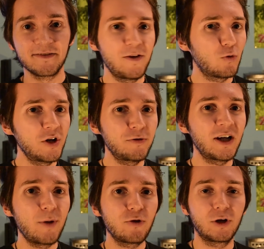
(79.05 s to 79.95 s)
If you're wondering
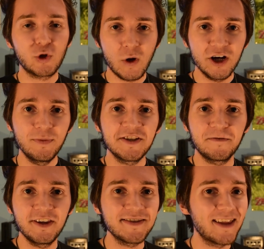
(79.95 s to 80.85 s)
about requirements
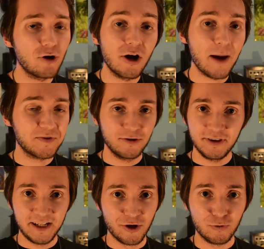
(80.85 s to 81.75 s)
for this, there are
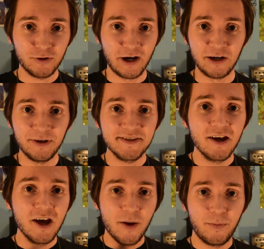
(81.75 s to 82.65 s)
absolutely no requirements,
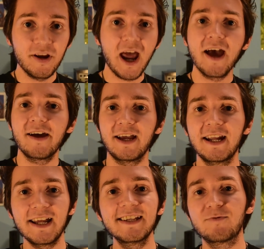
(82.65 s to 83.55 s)
but
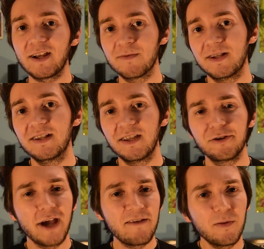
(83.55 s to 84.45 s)
it is recommended that
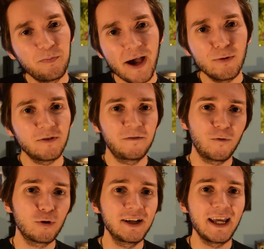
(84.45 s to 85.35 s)
you have about
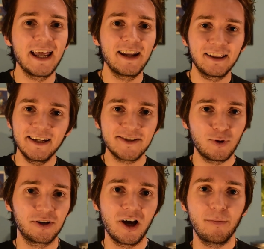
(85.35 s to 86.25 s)
40 in at least
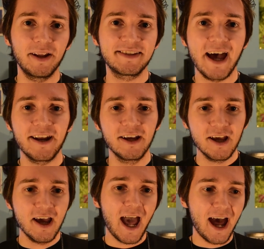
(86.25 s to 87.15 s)
one combat stat,
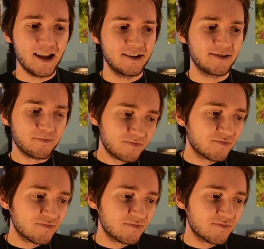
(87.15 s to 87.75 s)
and